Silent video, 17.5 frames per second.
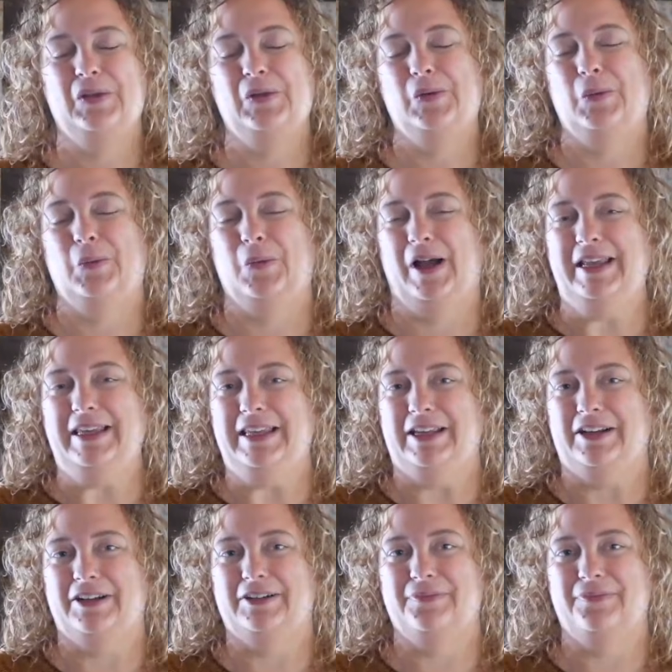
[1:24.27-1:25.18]
One
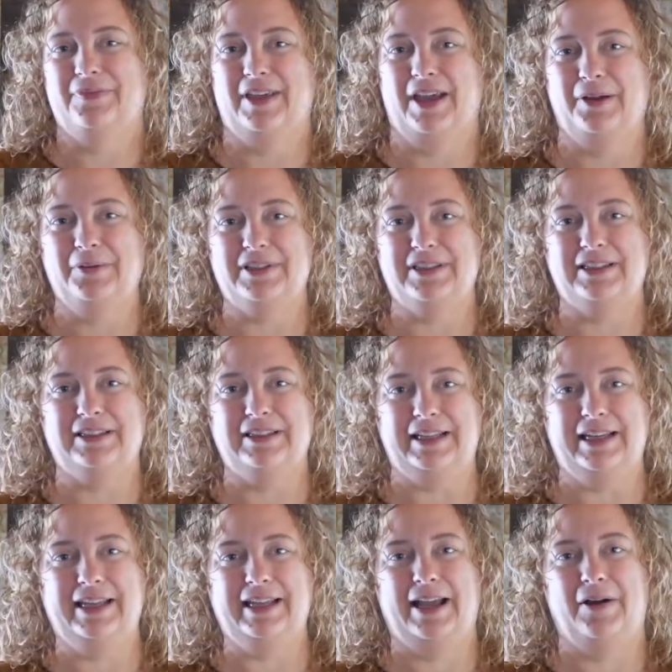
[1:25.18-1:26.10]
year, I was
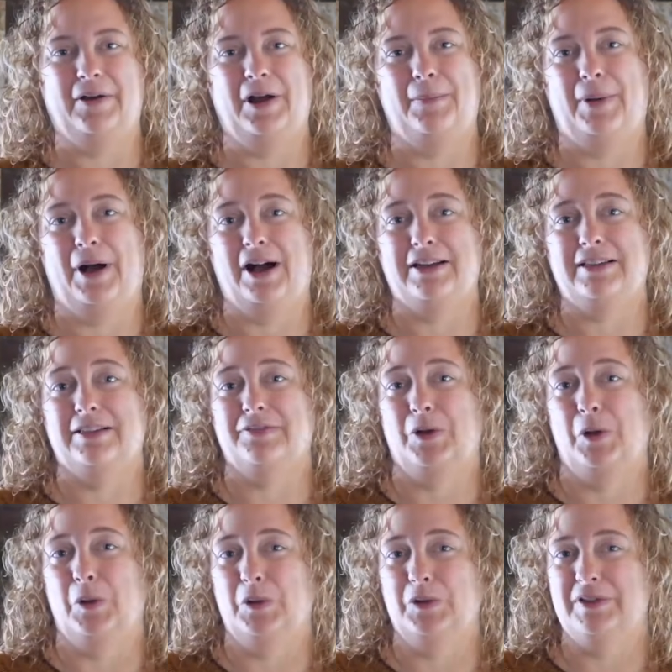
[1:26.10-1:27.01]
cleaning out a box of
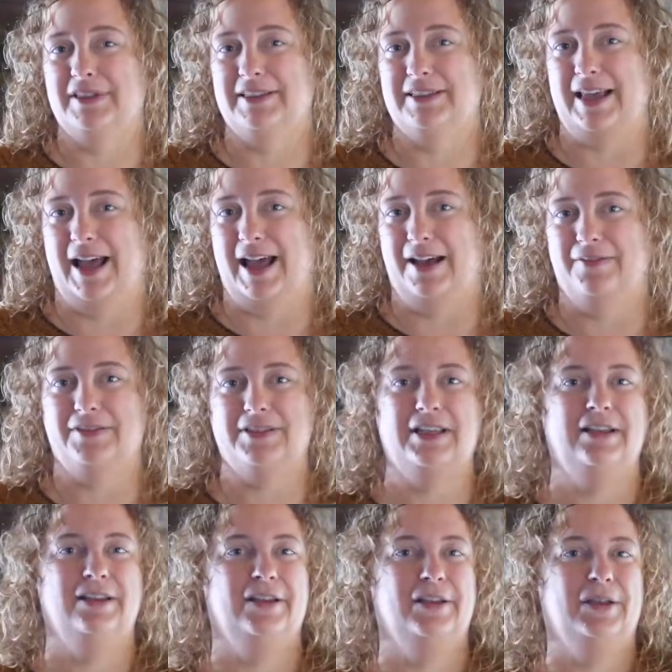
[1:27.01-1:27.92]
old salves
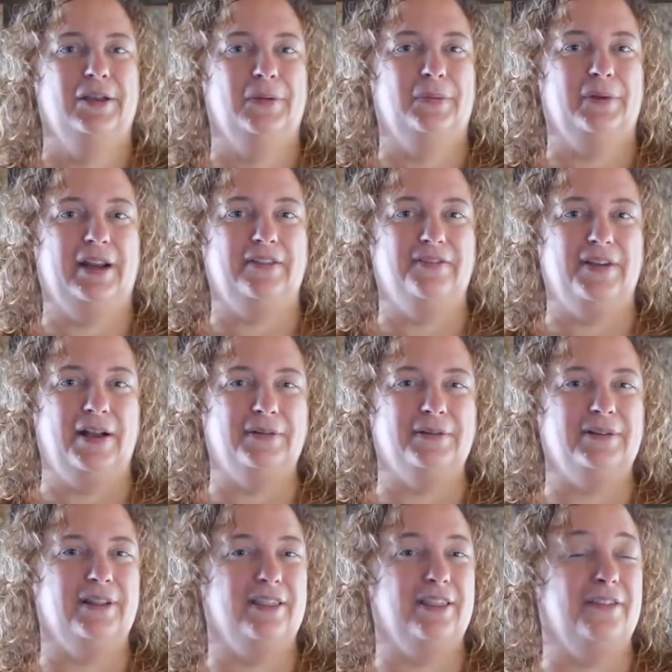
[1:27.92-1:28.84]
when I
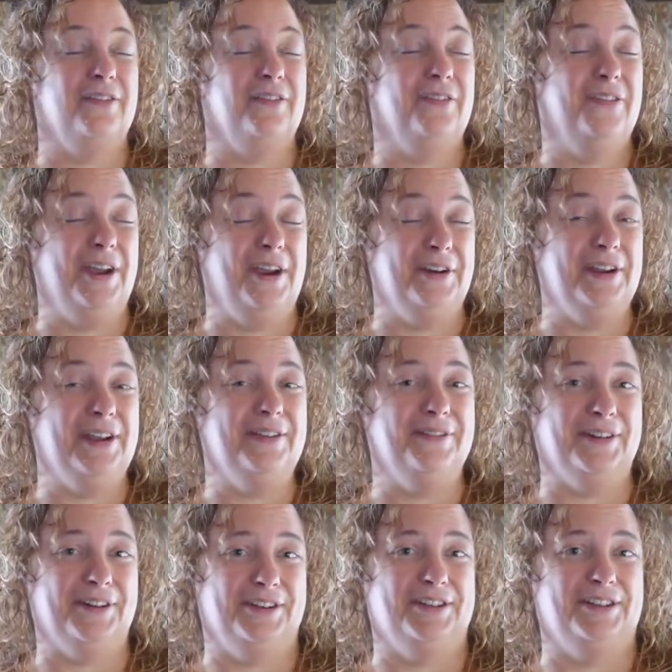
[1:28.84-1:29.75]
found the very
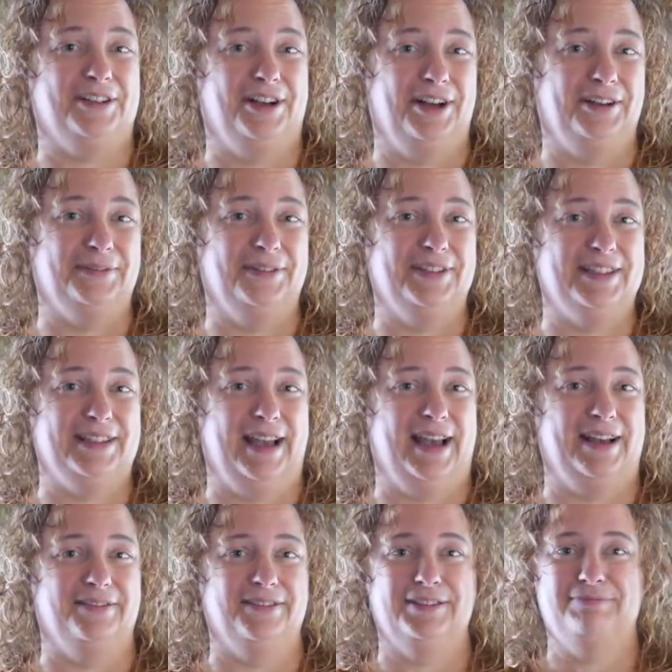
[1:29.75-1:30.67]
first cottonwood
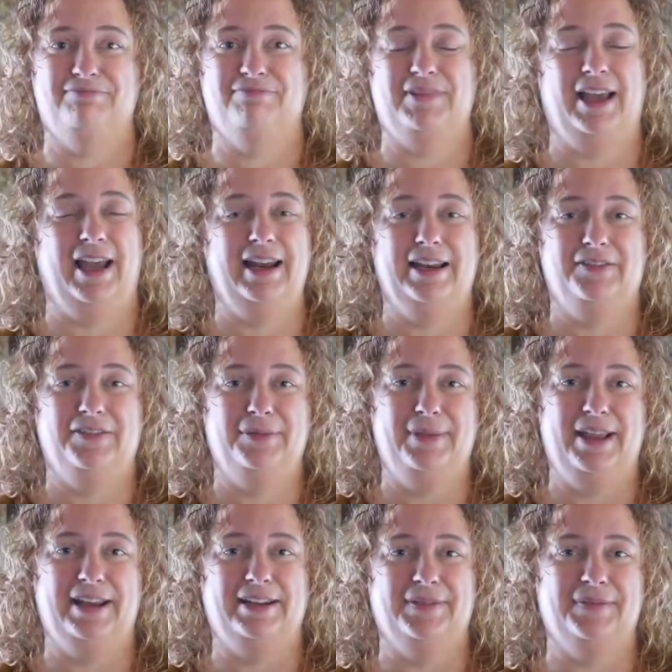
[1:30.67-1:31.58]
salve I'd ever
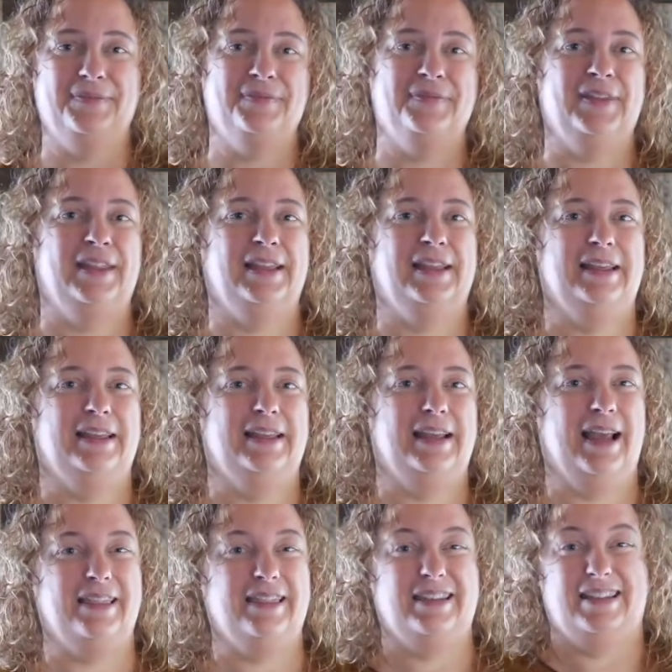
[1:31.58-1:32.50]
made.
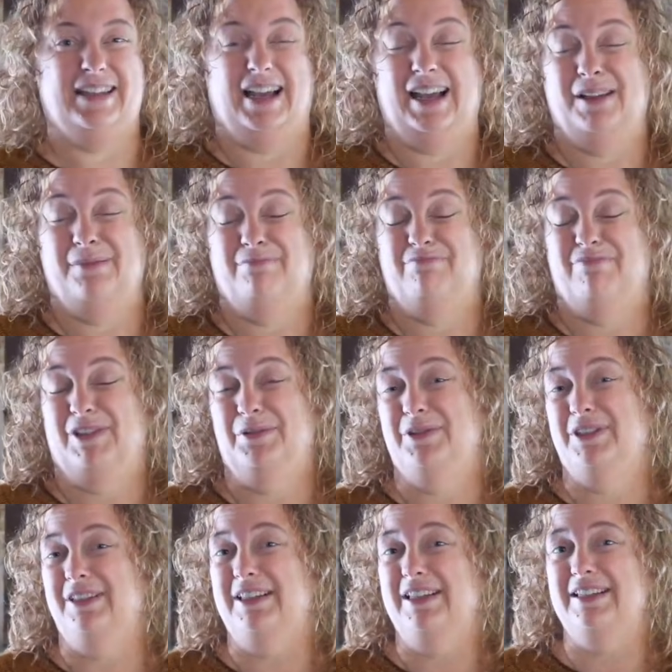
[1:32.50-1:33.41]
At the time, it
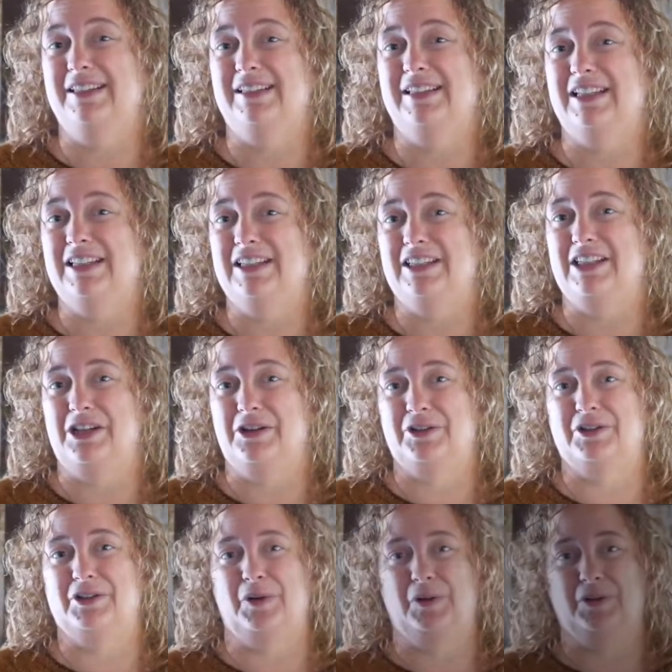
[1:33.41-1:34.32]
was at least 6
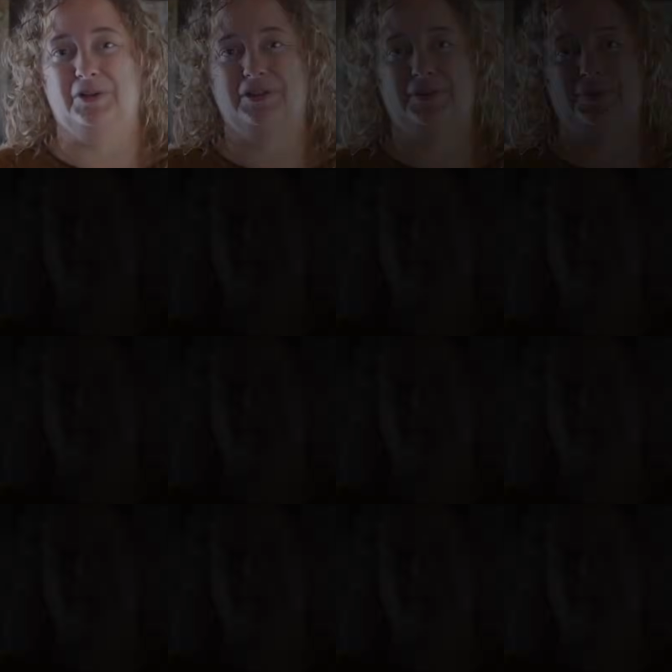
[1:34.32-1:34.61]
years old.